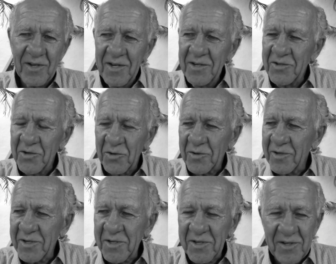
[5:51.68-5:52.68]
your
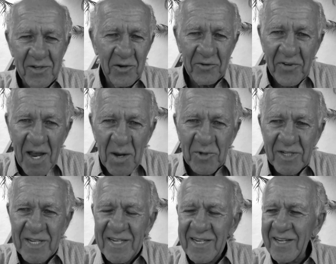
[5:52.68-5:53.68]

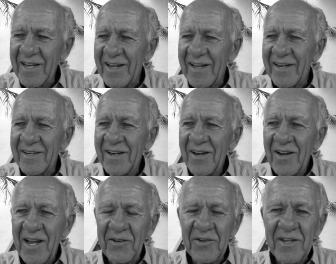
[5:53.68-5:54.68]
family and everything.